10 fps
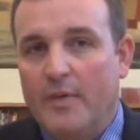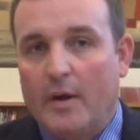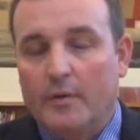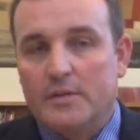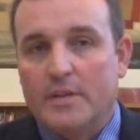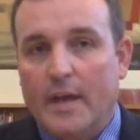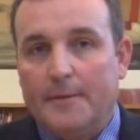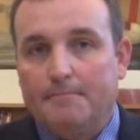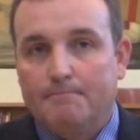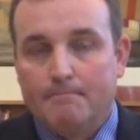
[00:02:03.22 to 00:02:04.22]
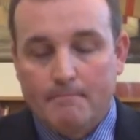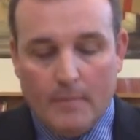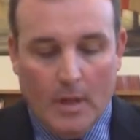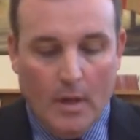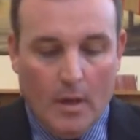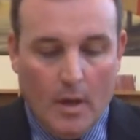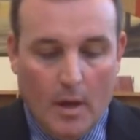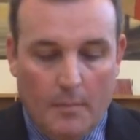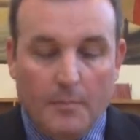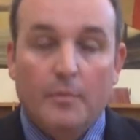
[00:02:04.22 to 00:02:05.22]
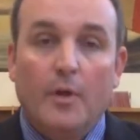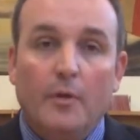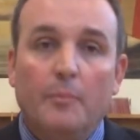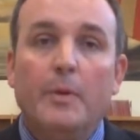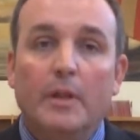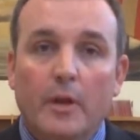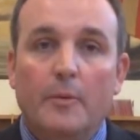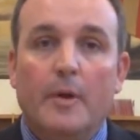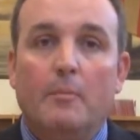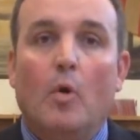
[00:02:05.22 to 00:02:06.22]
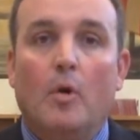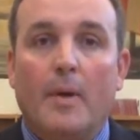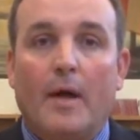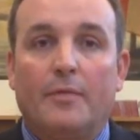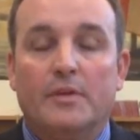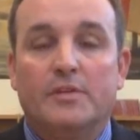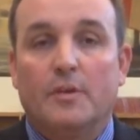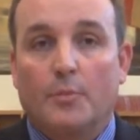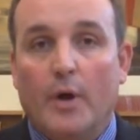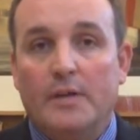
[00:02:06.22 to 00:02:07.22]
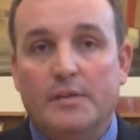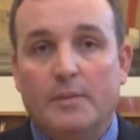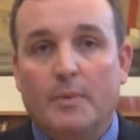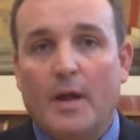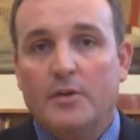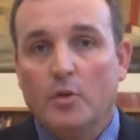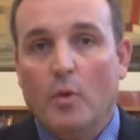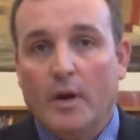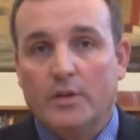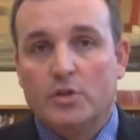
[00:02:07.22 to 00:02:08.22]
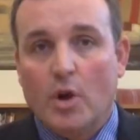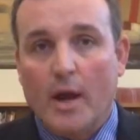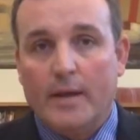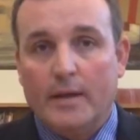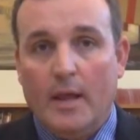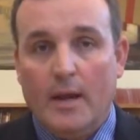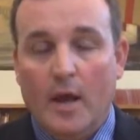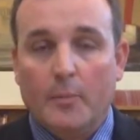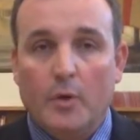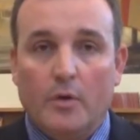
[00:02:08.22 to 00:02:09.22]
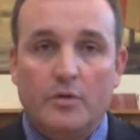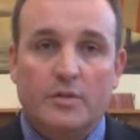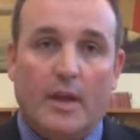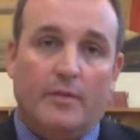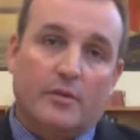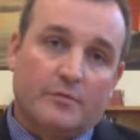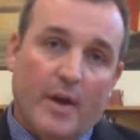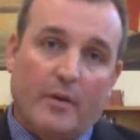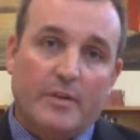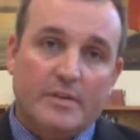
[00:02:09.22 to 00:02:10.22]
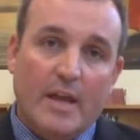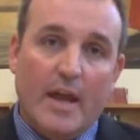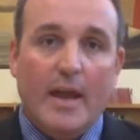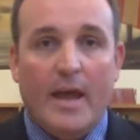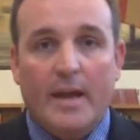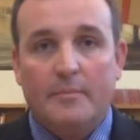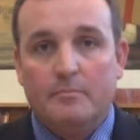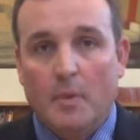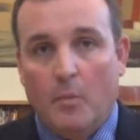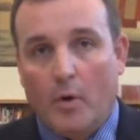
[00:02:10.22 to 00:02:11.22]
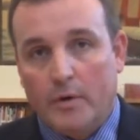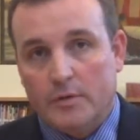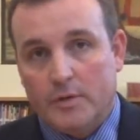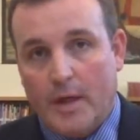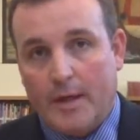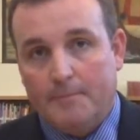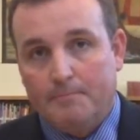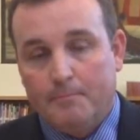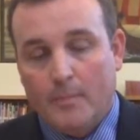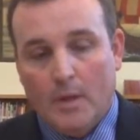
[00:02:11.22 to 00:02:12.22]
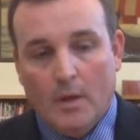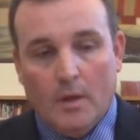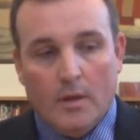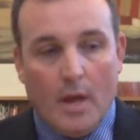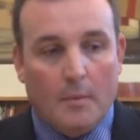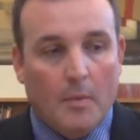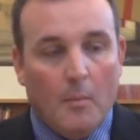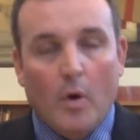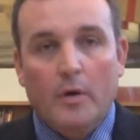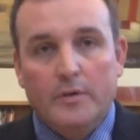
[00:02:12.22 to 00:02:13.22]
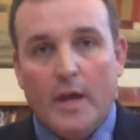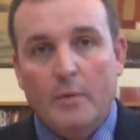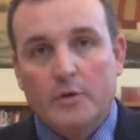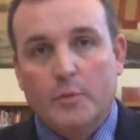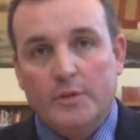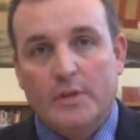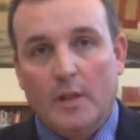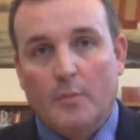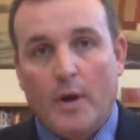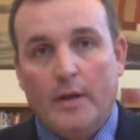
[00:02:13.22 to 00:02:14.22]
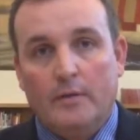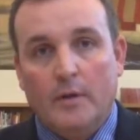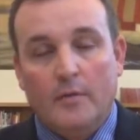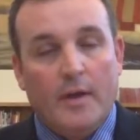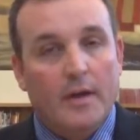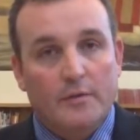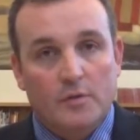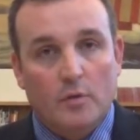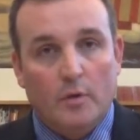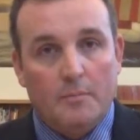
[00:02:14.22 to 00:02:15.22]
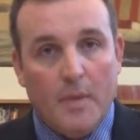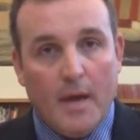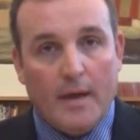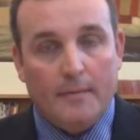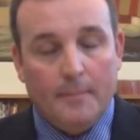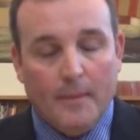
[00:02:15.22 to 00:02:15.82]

Veterans Day? There'll be a little bit more about this in the Prezi, but I do want to try and help you understand. There's Veterans Day and Memorial Day. Now, Memorial Day, which we celebrate near the end of school in May,